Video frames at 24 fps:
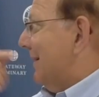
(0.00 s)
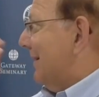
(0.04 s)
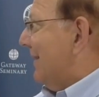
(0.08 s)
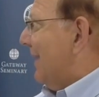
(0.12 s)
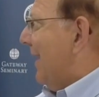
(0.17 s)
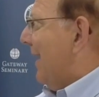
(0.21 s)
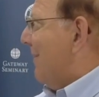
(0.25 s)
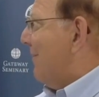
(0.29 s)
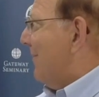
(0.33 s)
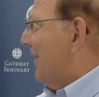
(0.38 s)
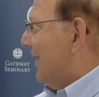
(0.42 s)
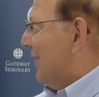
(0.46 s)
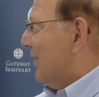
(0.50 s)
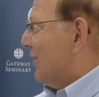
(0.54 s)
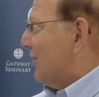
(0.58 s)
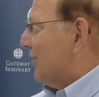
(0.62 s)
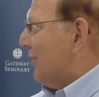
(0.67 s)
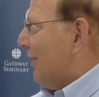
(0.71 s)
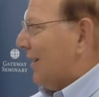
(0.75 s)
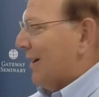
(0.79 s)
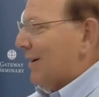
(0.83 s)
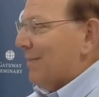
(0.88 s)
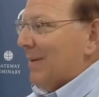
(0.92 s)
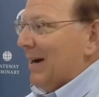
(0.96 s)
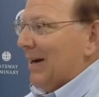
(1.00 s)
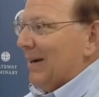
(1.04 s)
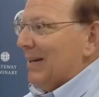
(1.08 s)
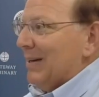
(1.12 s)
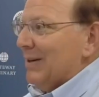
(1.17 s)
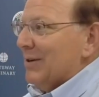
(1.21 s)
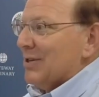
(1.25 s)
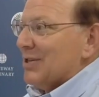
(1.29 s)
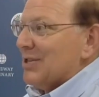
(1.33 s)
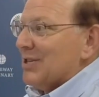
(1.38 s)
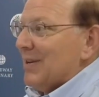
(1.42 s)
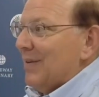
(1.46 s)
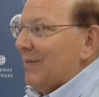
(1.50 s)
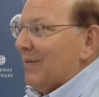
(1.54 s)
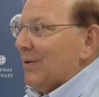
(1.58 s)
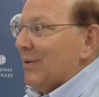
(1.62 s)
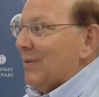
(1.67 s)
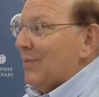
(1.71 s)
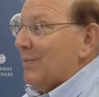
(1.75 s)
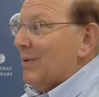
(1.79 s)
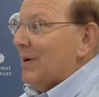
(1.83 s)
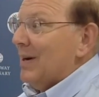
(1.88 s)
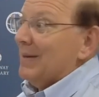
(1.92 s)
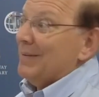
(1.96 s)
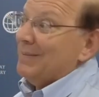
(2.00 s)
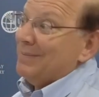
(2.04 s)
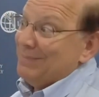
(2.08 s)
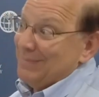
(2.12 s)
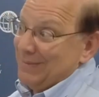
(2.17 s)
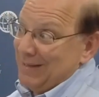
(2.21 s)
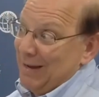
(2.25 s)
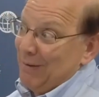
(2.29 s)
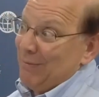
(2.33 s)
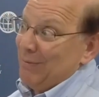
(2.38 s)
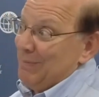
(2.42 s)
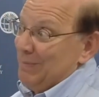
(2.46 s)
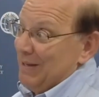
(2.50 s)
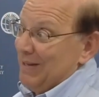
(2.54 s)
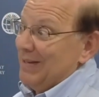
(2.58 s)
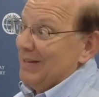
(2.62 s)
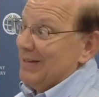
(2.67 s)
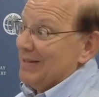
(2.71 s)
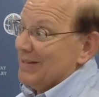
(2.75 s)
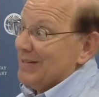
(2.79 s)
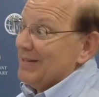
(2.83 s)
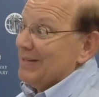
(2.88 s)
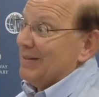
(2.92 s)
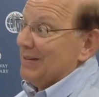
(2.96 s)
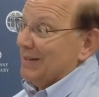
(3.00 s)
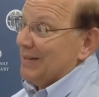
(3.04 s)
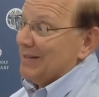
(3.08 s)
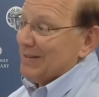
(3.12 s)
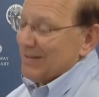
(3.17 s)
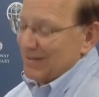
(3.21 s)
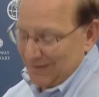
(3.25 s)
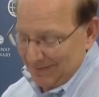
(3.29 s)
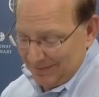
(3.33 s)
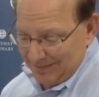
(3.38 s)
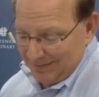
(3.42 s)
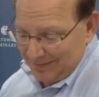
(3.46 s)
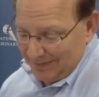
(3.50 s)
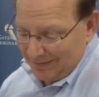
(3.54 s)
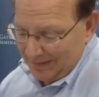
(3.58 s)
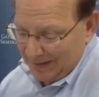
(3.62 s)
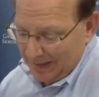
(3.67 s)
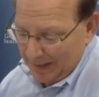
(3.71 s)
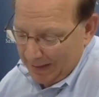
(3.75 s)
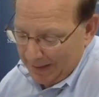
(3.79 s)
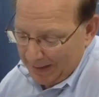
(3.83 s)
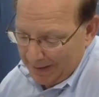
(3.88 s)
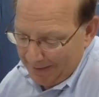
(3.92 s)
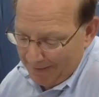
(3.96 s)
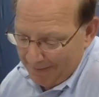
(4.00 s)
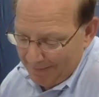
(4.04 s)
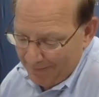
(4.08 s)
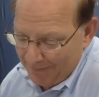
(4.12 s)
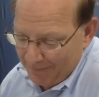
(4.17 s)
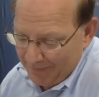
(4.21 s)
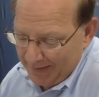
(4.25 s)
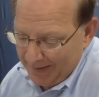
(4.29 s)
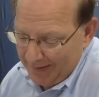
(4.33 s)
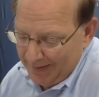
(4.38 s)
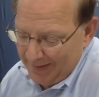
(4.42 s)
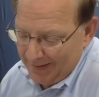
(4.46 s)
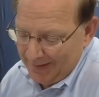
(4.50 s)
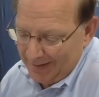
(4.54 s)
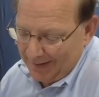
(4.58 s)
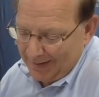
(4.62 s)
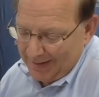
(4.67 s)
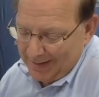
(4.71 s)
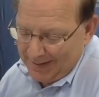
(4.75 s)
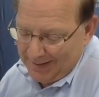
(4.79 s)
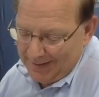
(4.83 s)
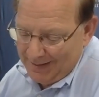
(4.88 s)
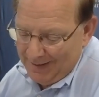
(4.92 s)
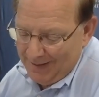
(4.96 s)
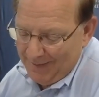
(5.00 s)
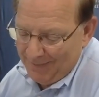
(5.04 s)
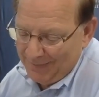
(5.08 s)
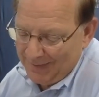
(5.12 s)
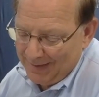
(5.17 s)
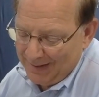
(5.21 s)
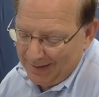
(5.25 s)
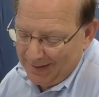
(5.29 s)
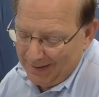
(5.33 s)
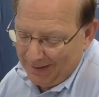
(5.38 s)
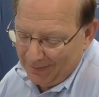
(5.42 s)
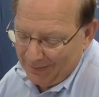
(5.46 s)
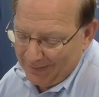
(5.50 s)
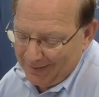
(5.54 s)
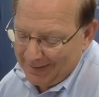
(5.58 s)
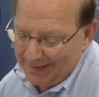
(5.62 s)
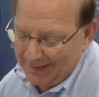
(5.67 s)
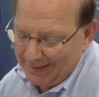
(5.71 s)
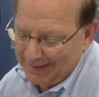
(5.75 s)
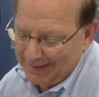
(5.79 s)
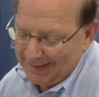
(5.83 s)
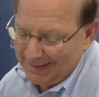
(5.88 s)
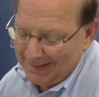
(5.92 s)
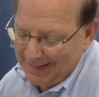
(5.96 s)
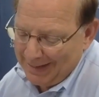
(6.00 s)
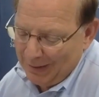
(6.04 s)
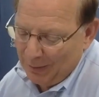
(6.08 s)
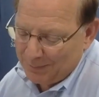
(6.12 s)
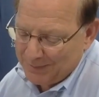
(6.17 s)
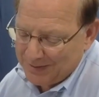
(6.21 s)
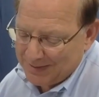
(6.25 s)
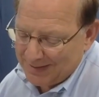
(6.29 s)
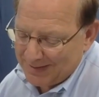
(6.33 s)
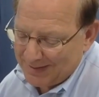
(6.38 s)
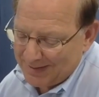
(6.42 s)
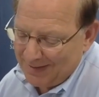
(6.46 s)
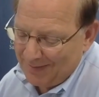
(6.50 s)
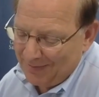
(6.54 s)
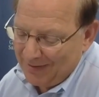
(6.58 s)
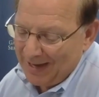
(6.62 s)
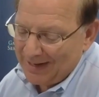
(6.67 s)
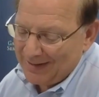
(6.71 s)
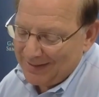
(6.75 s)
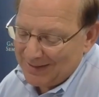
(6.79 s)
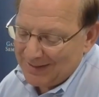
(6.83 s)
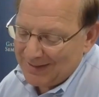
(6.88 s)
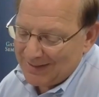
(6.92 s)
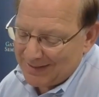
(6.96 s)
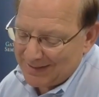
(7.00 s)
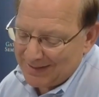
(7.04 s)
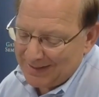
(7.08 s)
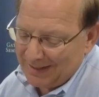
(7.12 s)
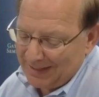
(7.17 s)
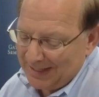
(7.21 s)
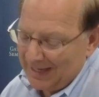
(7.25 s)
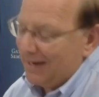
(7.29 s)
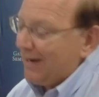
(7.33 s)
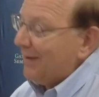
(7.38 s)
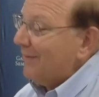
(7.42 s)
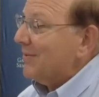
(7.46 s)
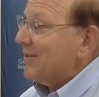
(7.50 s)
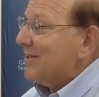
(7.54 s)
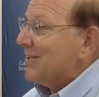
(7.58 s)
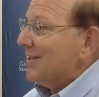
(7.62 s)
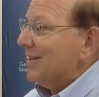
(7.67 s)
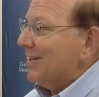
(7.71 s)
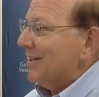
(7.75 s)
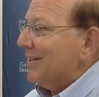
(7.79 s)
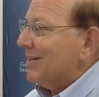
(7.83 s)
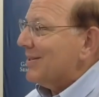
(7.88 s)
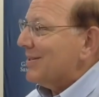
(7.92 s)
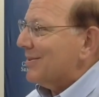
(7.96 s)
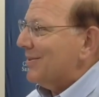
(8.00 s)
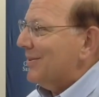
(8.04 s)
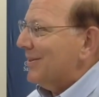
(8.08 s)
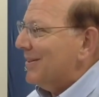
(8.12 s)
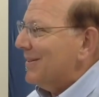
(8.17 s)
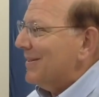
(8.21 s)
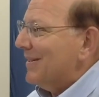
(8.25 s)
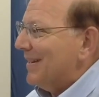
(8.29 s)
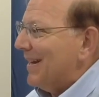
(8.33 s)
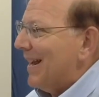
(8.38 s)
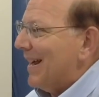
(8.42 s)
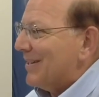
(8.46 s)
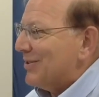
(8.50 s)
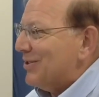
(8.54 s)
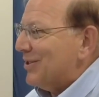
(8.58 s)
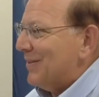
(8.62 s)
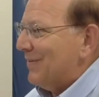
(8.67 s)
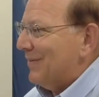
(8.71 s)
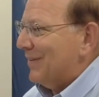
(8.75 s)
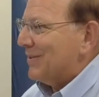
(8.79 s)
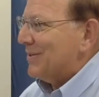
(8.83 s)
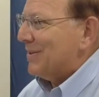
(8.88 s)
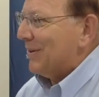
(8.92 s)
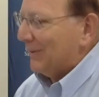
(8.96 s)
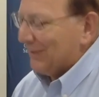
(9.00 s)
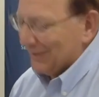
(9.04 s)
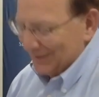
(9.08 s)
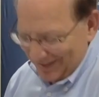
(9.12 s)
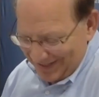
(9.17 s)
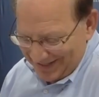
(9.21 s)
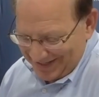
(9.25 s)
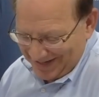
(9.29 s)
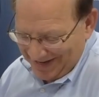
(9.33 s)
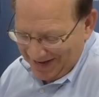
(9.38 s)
time that it's talking about here, 701, that would be the Assyrians. Yeah. Okay, all right. Oh, and, and it helps us. That is the king of Assyria. So it, it actually even told yeah. us.